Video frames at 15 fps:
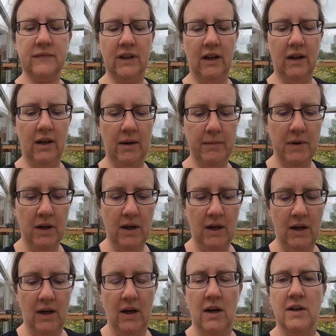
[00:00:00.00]
Um,
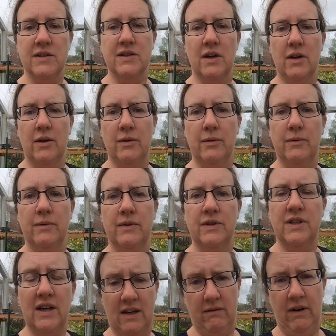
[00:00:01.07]
so
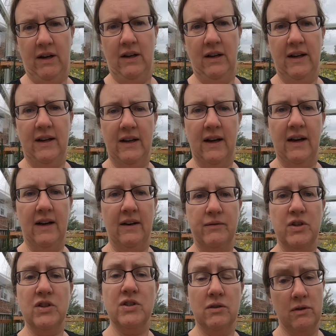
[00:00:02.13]
checking regularly, and I'm
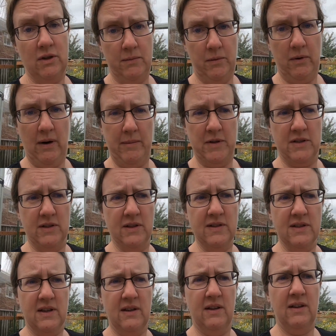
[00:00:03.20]
just doing the parameters.
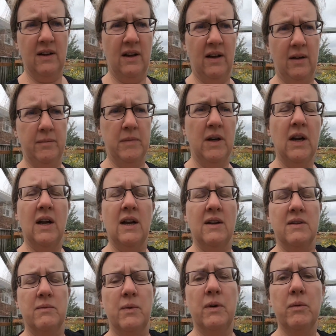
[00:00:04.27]
Um,
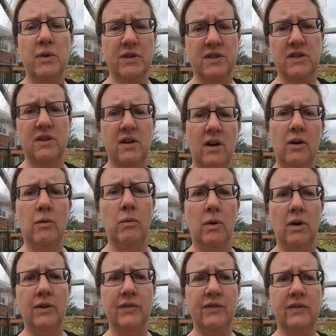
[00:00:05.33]
what I wanted to know
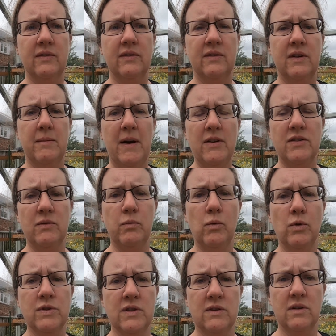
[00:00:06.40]
was the amount of
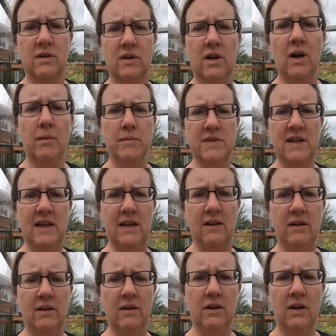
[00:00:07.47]
water that comes
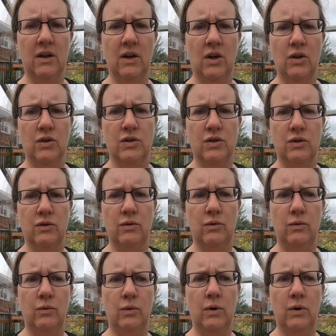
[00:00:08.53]
in to